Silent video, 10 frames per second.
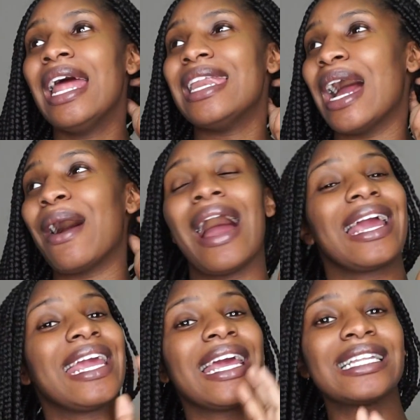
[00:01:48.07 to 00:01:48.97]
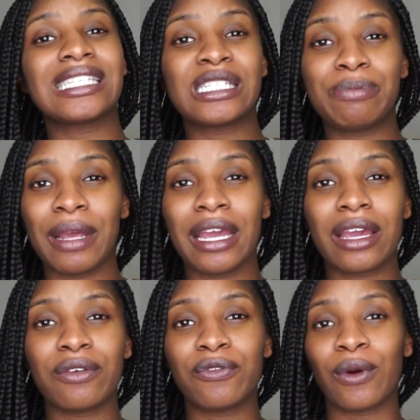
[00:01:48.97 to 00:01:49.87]
Now, I can't
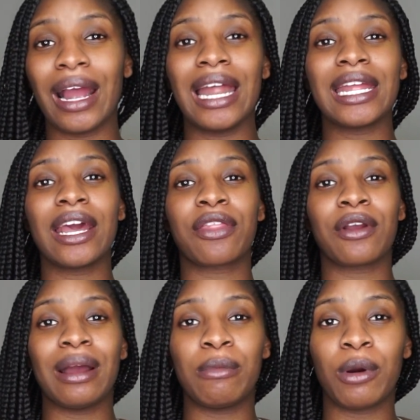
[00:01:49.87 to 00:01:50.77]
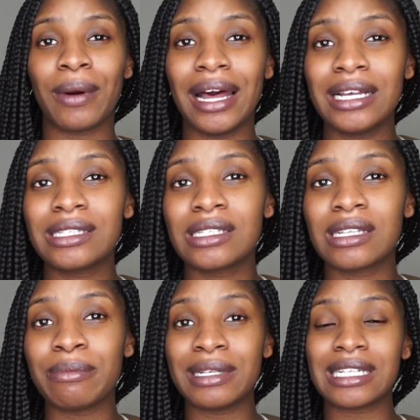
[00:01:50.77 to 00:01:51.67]
speak for any other MOS
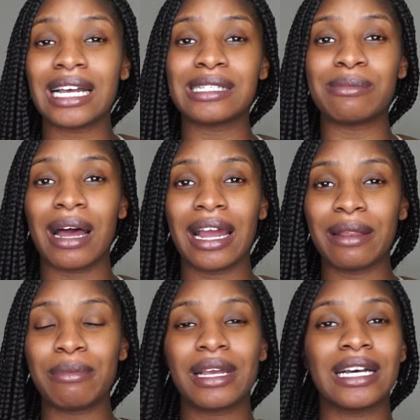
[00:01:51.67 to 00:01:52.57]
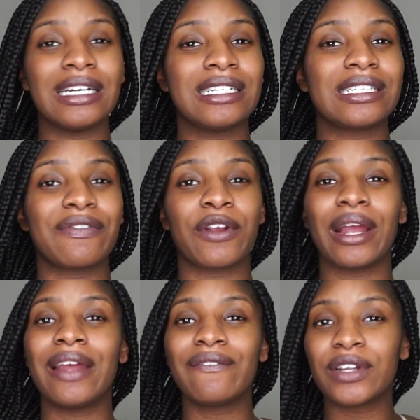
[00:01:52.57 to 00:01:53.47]
besides mine, because if you're
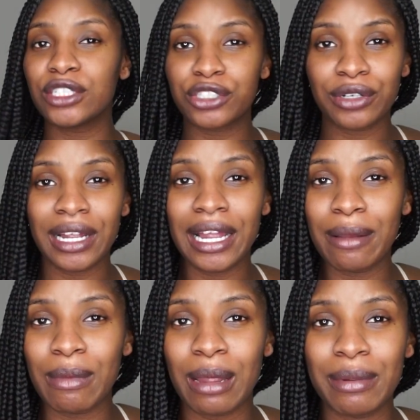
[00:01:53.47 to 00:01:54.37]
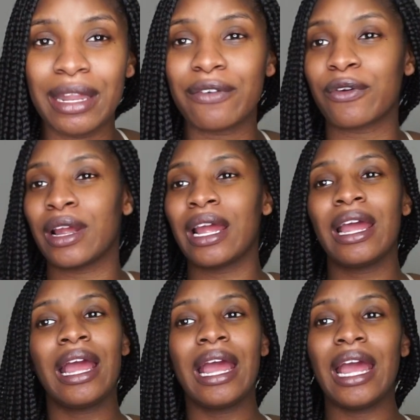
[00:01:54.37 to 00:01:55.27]
infantry, it may be different.
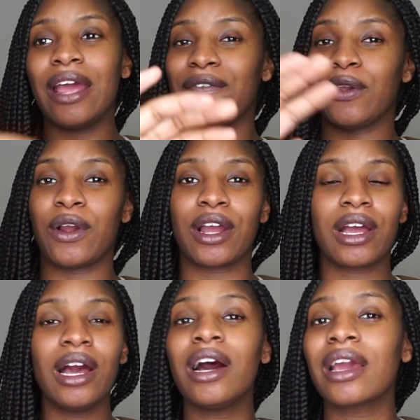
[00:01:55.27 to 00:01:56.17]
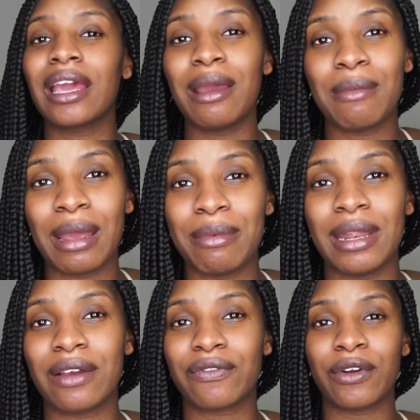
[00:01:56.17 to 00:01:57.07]
If you're a cook, it may be
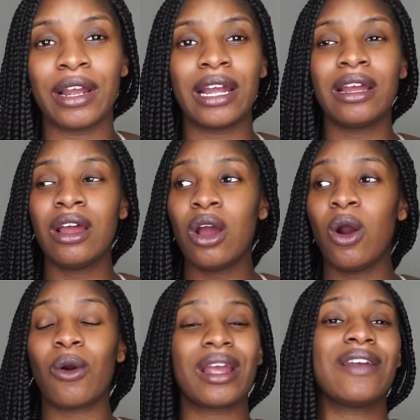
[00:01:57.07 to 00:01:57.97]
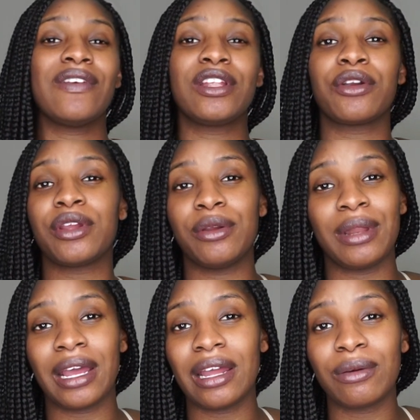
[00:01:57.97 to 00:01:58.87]
different. Or even your
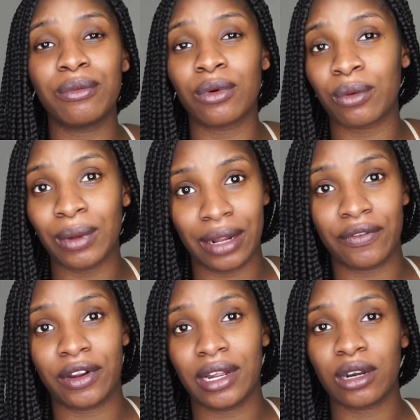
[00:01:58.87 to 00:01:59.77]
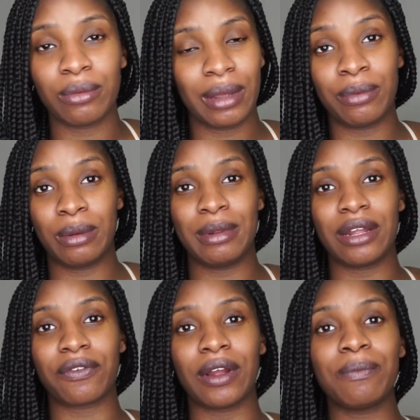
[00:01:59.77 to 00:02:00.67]
unit or whatever, it would be
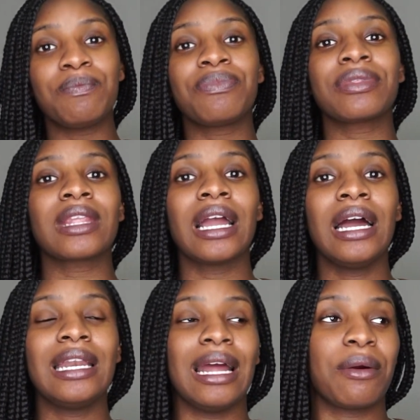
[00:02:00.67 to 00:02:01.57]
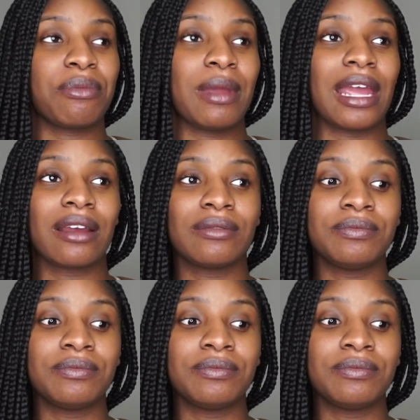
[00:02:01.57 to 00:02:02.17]
different. Now with me,